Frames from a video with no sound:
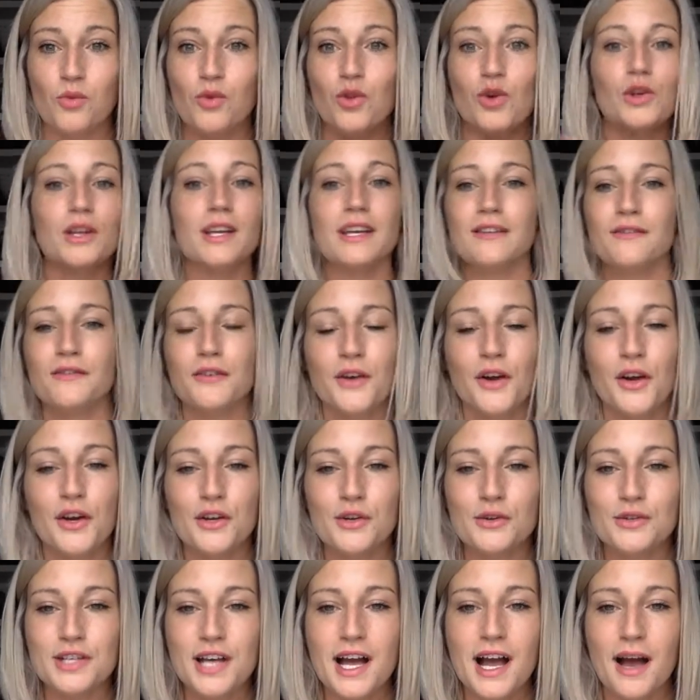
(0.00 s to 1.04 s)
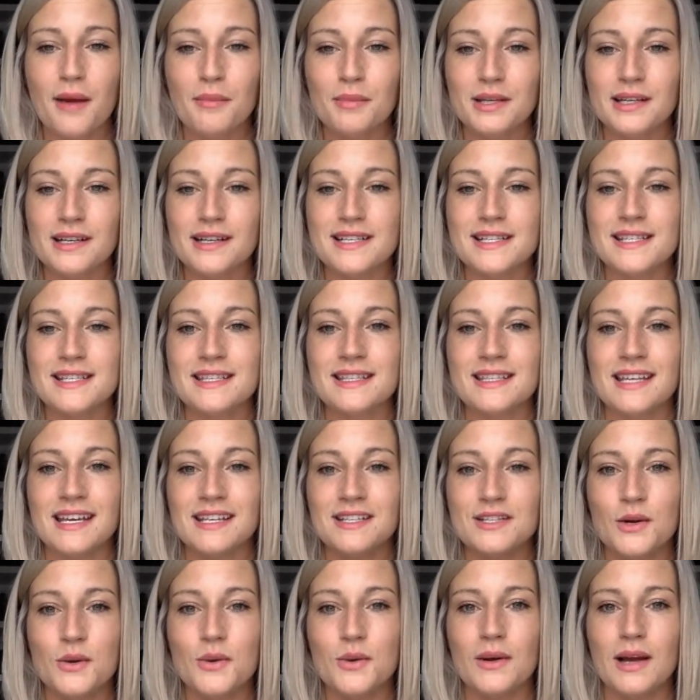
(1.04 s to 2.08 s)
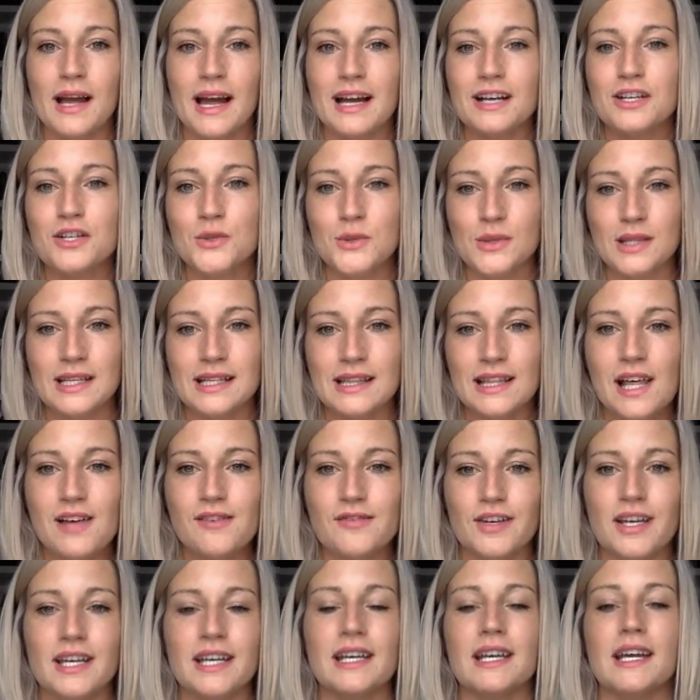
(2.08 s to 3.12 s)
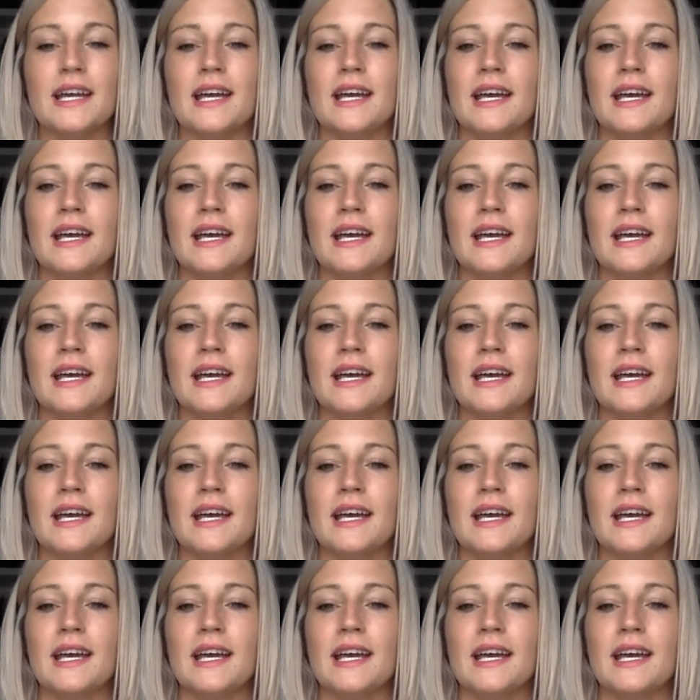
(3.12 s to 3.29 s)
looking for a new job because they don't actually love it.